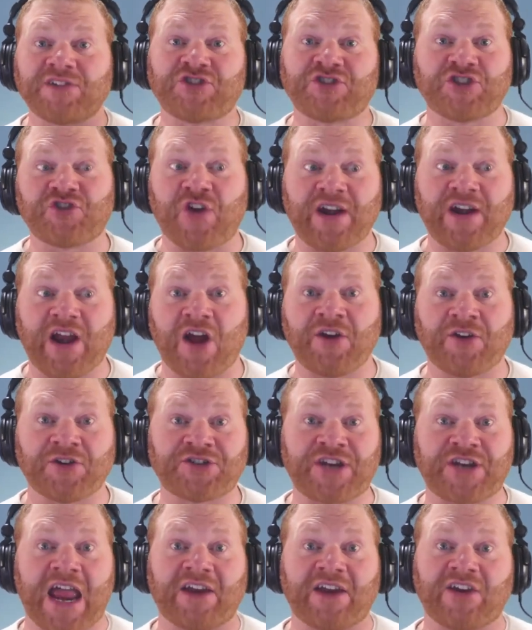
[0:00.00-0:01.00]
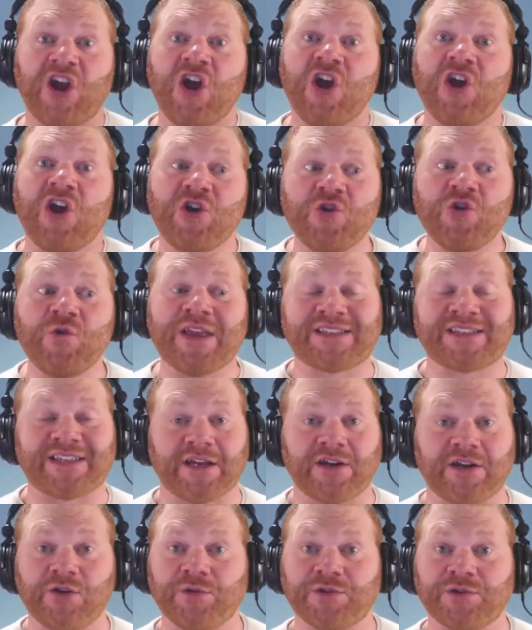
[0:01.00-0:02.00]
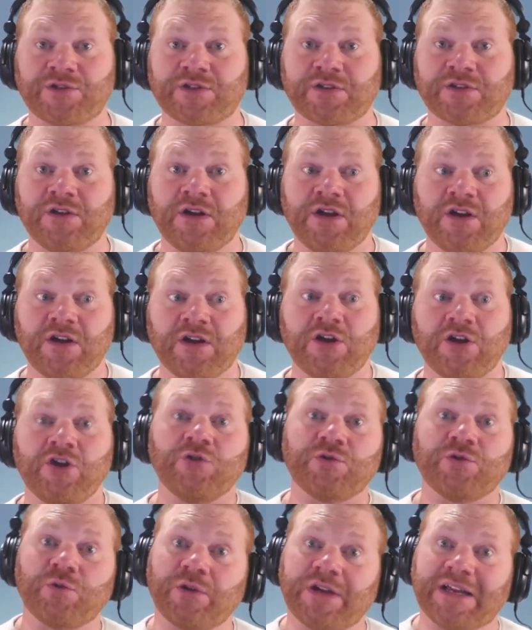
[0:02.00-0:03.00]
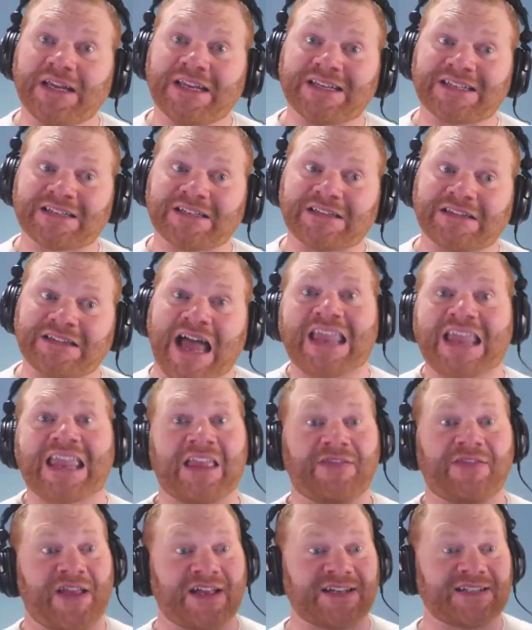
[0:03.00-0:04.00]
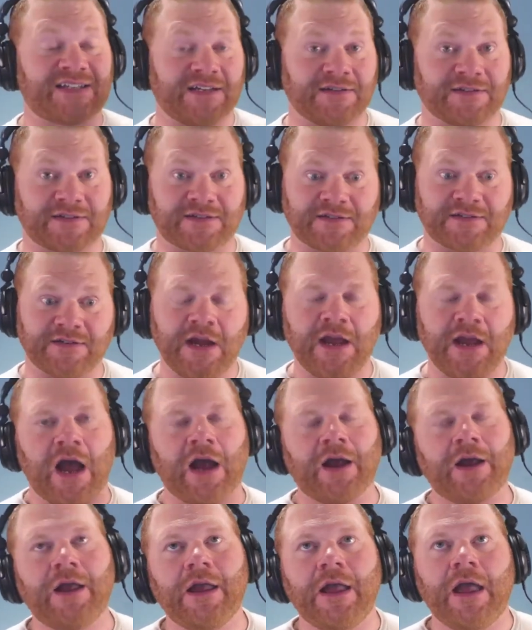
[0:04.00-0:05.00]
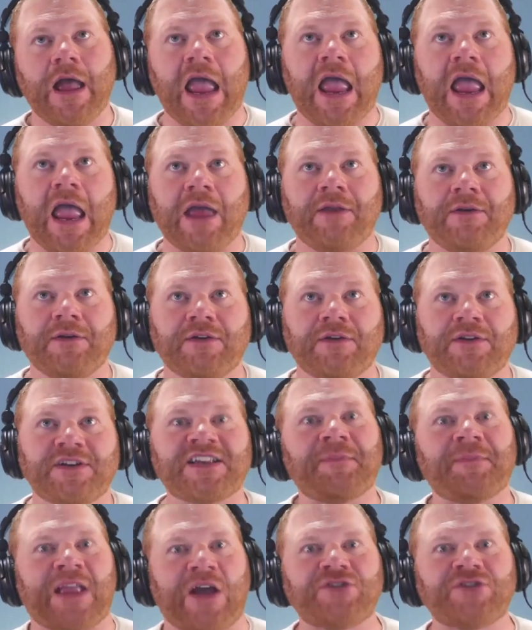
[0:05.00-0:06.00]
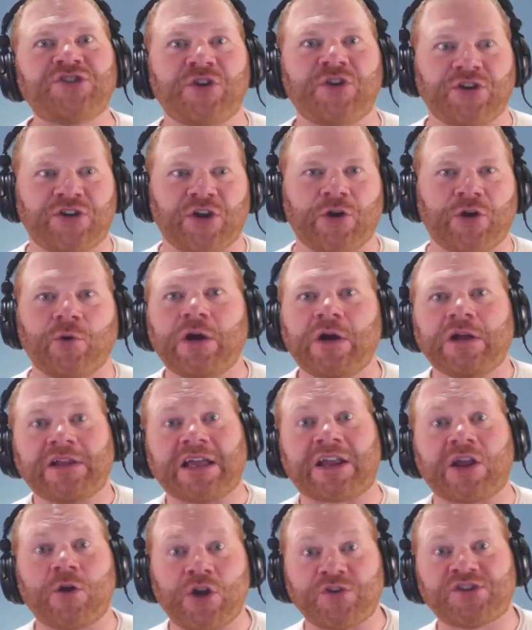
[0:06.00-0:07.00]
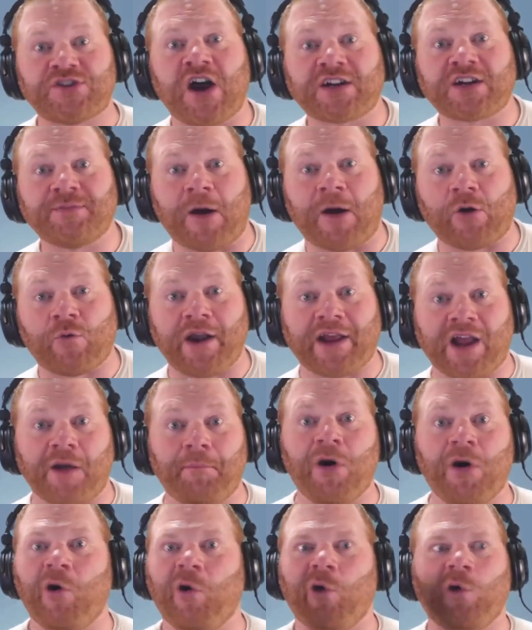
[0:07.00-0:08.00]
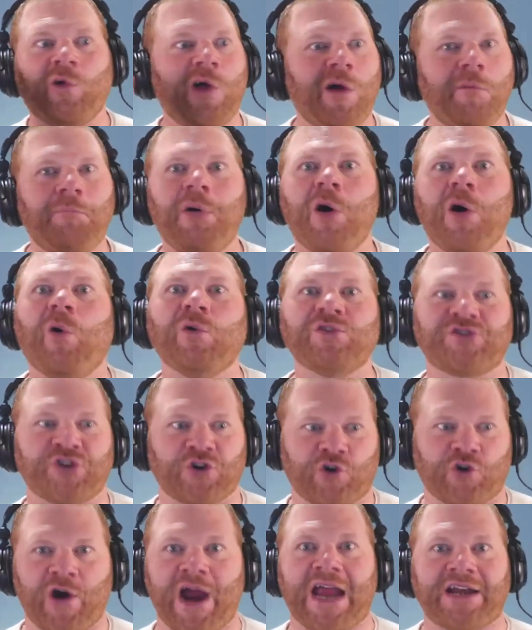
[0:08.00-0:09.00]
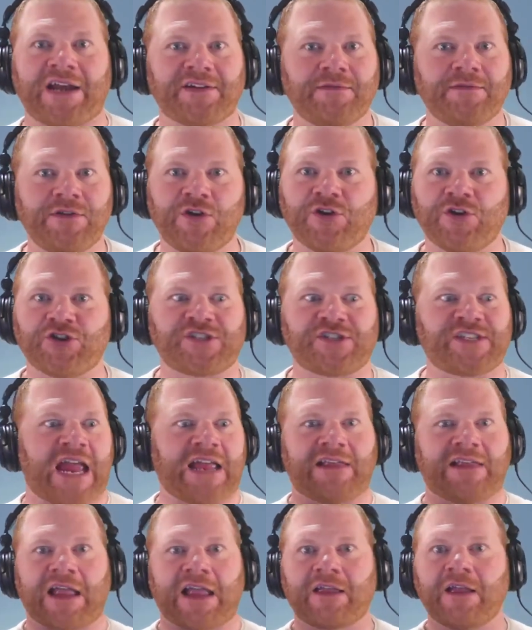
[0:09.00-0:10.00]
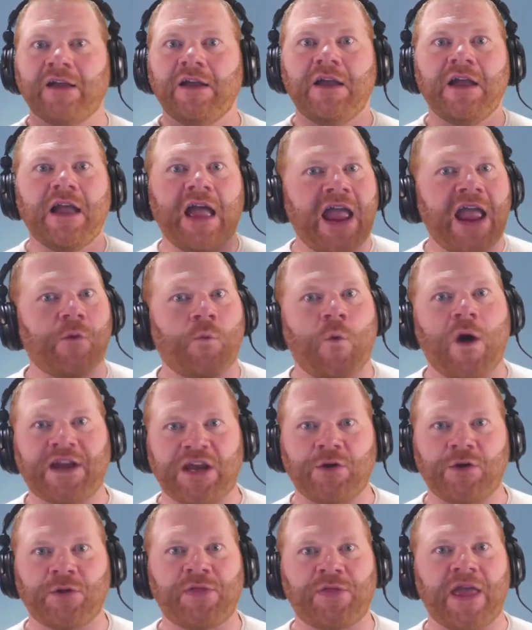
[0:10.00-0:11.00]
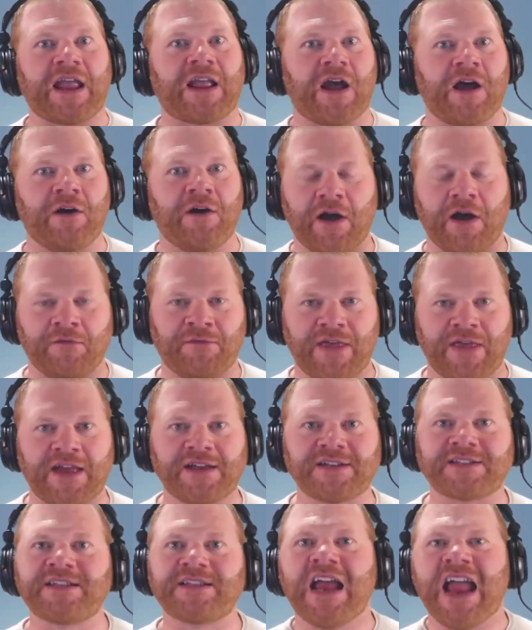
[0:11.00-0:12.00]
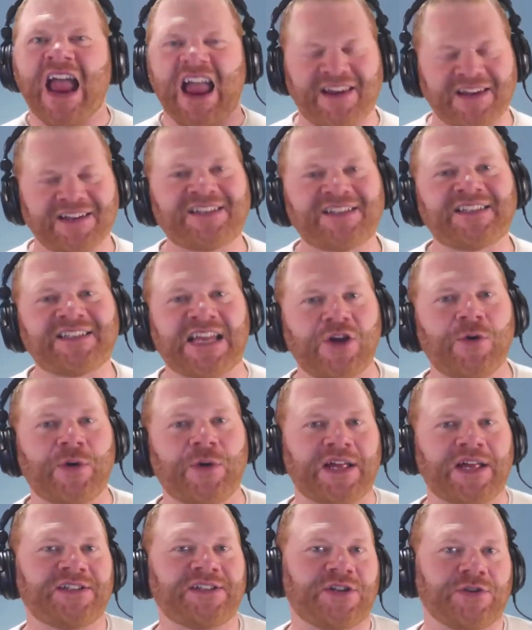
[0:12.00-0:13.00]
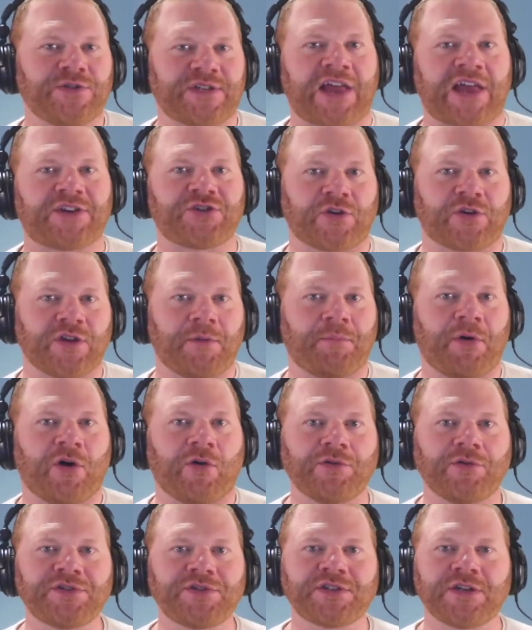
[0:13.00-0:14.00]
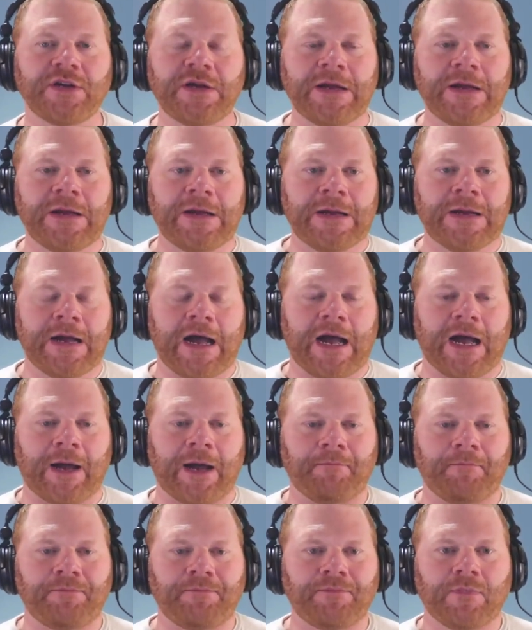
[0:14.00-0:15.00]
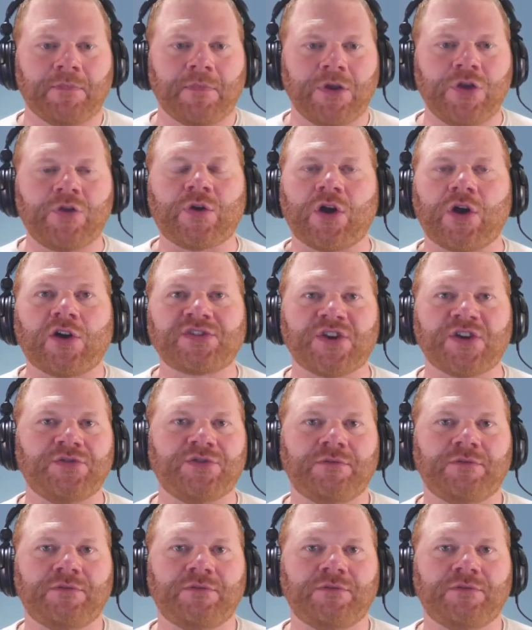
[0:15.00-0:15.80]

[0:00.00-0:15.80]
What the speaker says: just trying to understand who is it who is liking this. And something else you could do, you talked about running a poll. Polls are great. You could just say hey, what do you think of this? And then see who it is who's answering the polls. You could also